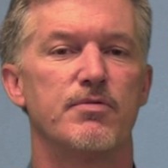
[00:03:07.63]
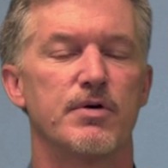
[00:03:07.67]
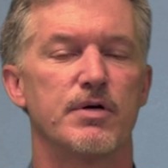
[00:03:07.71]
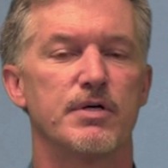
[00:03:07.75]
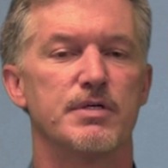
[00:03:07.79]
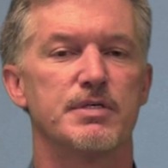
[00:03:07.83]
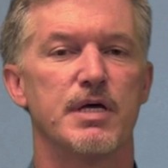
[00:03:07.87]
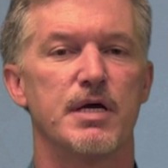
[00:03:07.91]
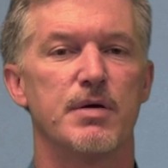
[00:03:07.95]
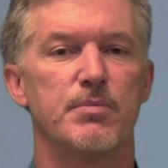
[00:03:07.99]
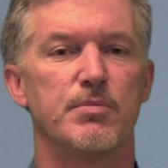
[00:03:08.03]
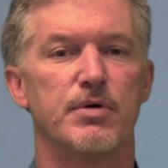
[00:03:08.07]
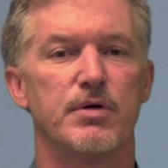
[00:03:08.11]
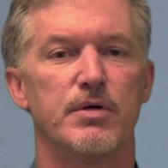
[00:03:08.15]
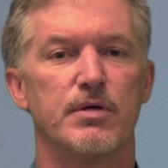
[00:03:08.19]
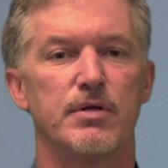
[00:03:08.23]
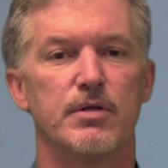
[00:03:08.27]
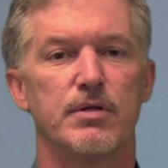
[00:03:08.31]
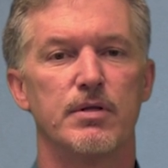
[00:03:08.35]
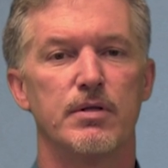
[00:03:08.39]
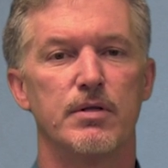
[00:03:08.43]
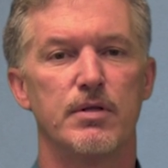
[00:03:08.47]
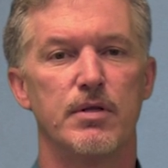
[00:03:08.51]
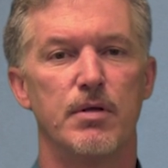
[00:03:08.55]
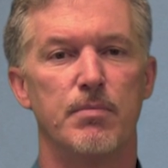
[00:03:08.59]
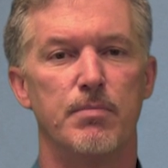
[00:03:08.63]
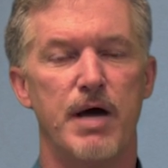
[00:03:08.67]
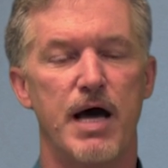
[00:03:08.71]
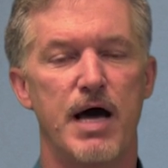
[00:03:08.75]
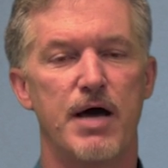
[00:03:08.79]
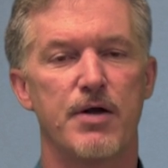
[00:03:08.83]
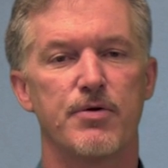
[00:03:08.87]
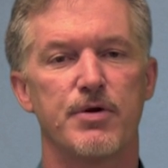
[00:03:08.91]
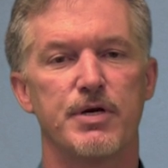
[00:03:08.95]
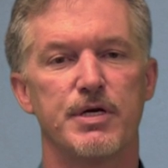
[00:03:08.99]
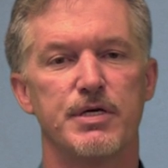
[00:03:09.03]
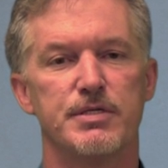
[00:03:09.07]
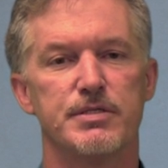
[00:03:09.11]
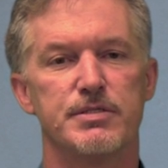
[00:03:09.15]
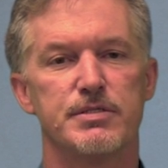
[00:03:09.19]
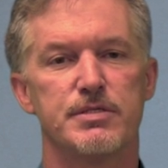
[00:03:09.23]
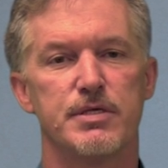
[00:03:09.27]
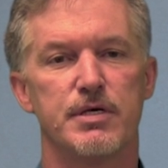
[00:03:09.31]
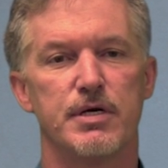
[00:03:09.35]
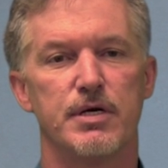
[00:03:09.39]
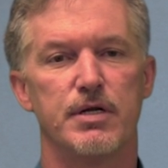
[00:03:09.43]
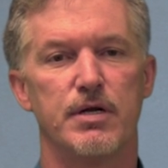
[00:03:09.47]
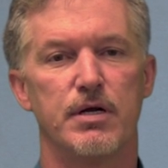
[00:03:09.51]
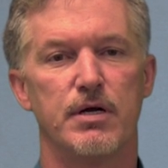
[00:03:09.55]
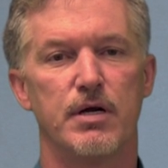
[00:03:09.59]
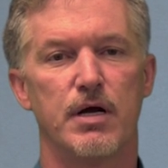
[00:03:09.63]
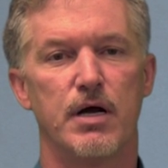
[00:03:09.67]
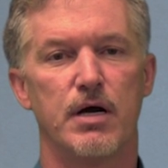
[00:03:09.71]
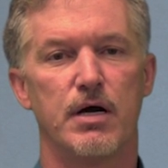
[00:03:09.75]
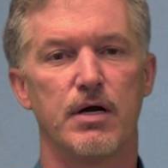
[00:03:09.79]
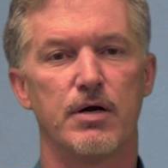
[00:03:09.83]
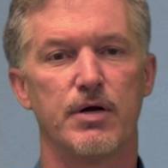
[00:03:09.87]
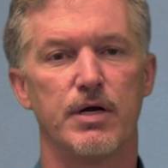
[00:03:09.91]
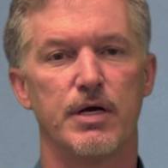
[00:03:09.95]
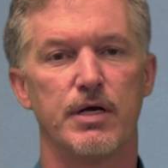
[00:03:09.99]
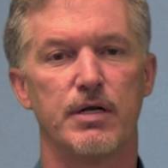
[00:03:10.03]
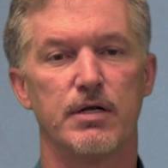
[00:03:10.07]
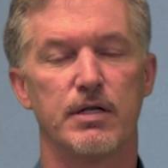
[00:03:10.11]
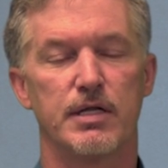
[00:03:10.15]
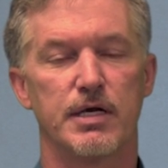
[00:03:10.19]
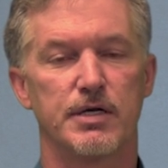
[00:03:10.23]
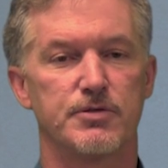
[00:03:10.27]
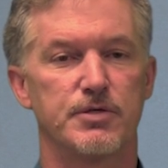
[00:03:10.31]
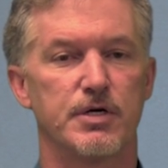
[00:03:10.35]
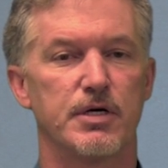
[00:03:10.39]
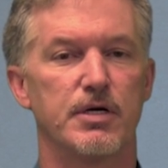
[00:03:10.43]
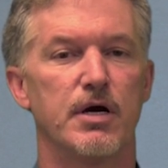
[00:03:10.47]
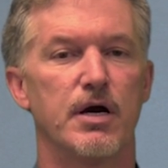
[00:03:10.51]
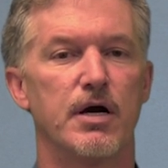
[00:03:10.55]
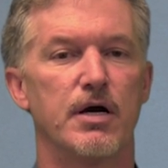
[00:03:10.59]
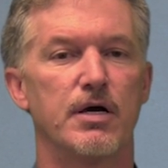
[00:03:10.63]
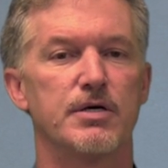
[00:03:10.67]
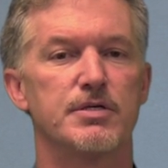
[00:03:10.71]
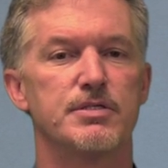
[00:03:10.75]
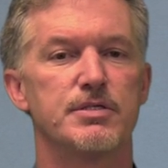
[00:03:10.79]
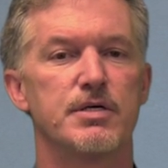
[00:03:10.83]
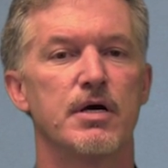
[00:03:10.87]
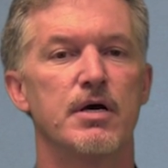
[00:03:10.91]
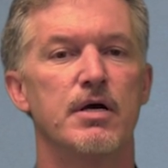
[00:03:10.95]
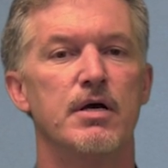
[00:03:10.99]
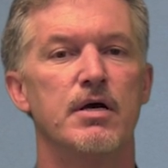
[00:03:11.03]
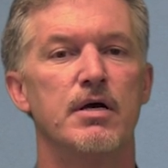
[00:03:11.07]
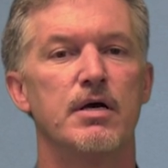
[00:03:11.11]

For example, the batteries that are in electric cars